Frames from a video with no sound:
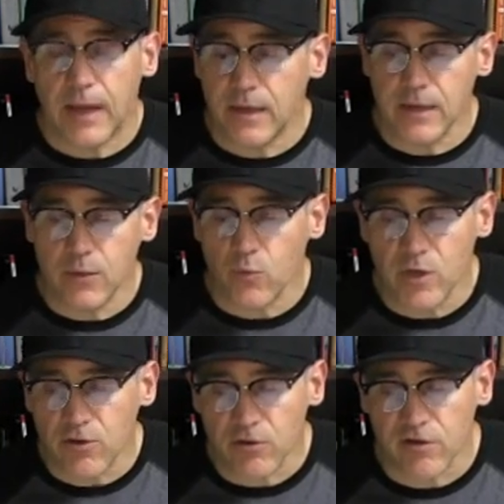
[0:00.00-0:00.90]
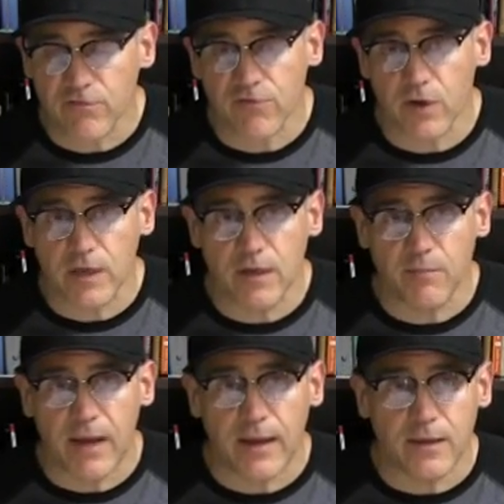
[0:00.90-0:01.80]
And then when they're confronted
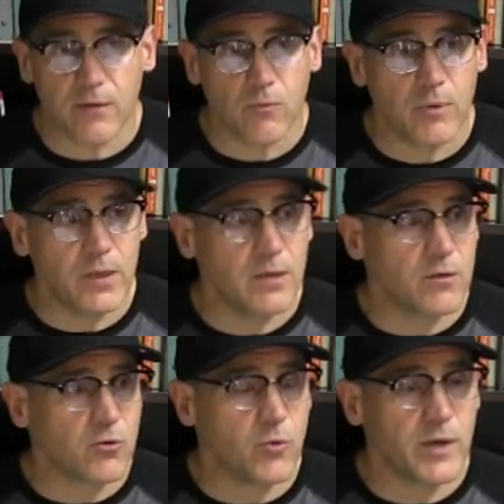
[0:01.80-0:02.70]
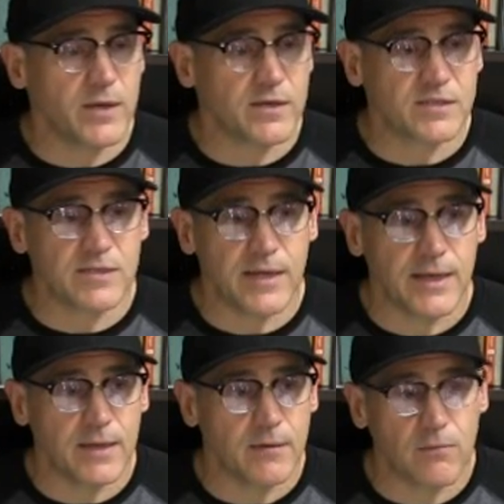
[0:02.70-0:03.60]
about it, we are quick to
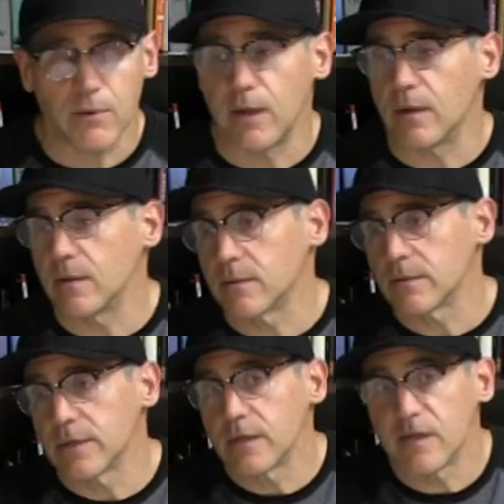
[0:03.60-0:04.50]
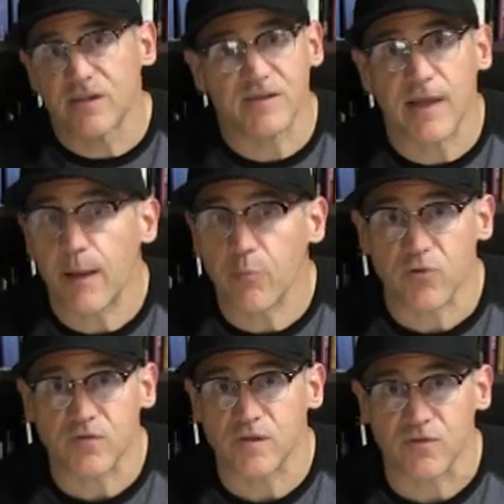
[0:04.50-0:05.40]
say, well, it's that
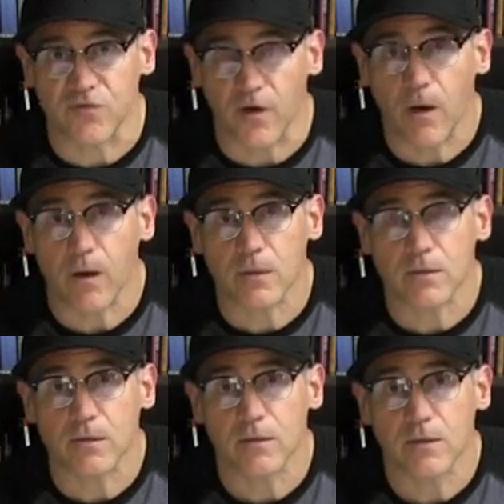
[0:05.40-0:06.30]
person's fault.